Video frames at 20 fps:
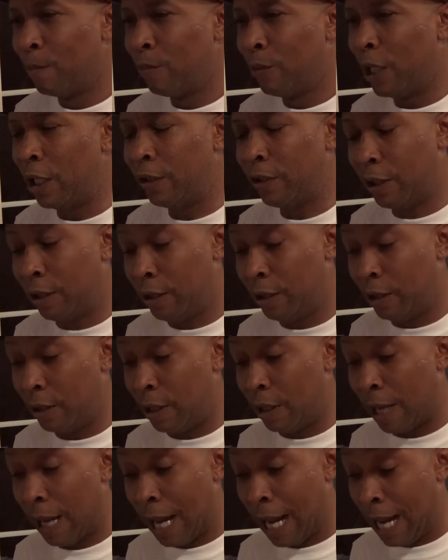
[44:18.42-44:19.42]
this is
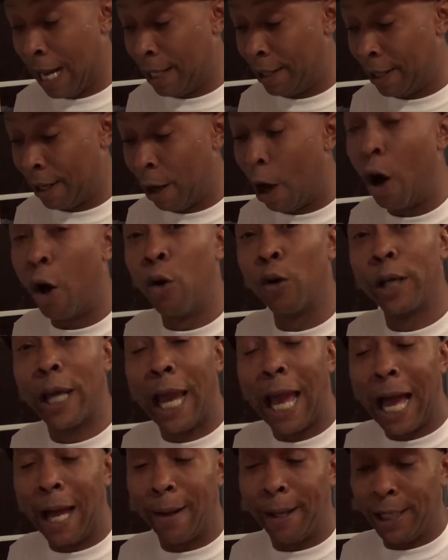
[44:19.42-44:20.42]
I
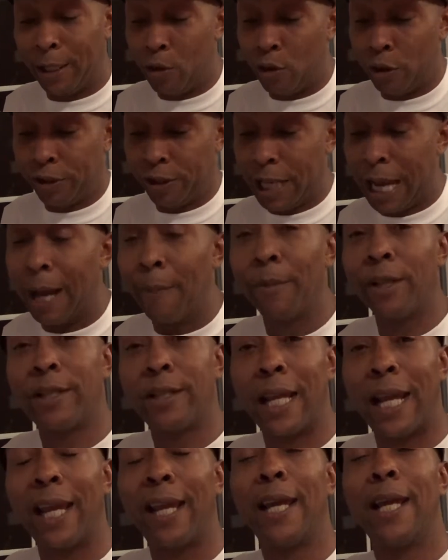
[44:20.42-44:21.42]
ain't gonna say, I'm gonna
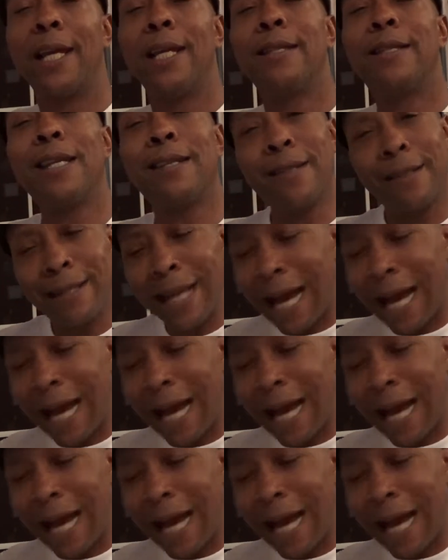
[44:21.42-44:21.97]
say this is